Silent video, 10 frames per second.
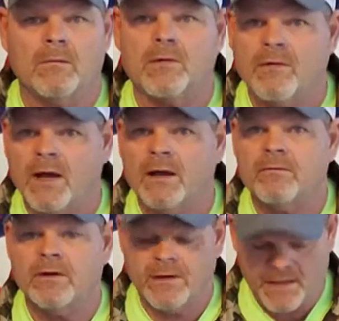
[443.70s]
survive
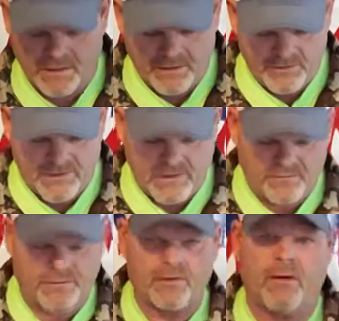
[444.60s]
and to handle it
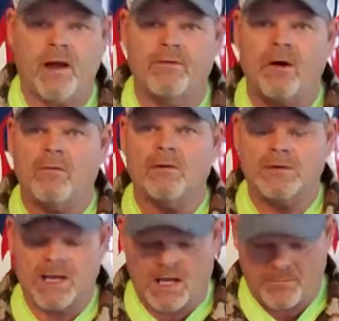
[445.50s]
yourself. So I've
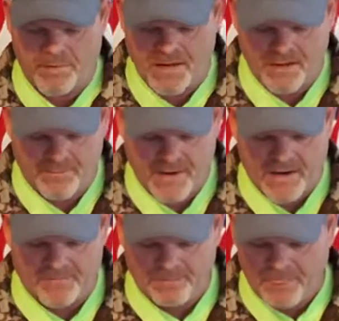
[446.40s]
always got a
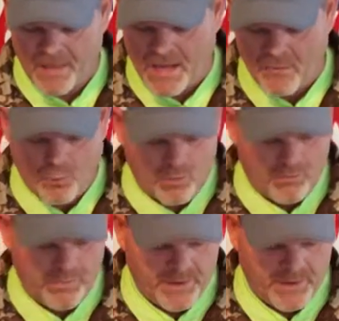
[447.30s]
backpack. And we'll